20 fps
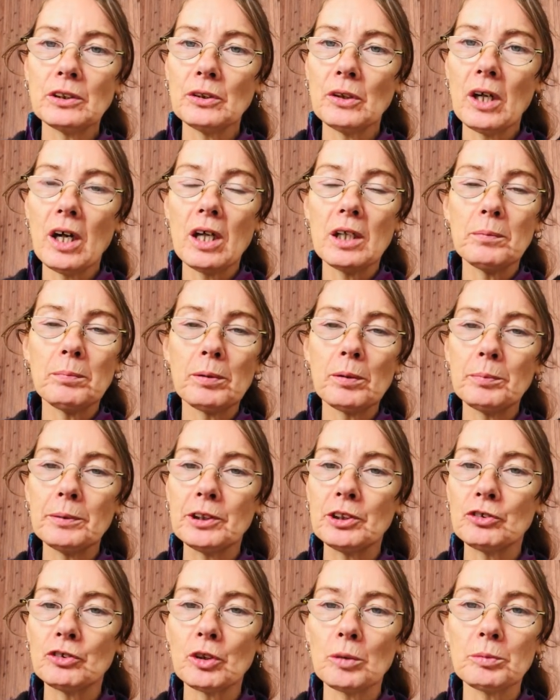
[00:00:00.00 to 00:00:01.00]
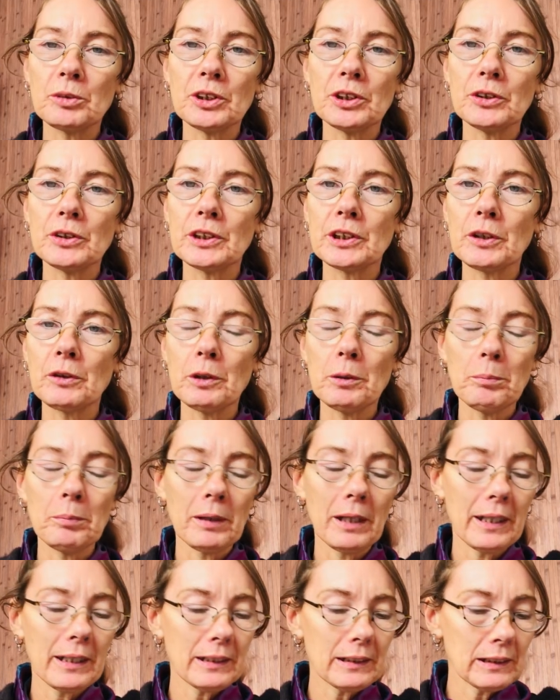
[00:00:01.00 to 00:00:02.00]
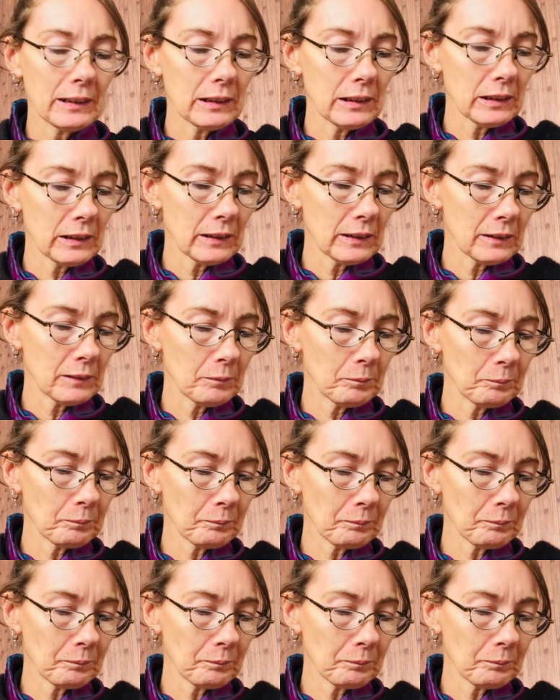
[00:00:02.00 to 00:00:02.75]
You're probably dropped to your solar plexus.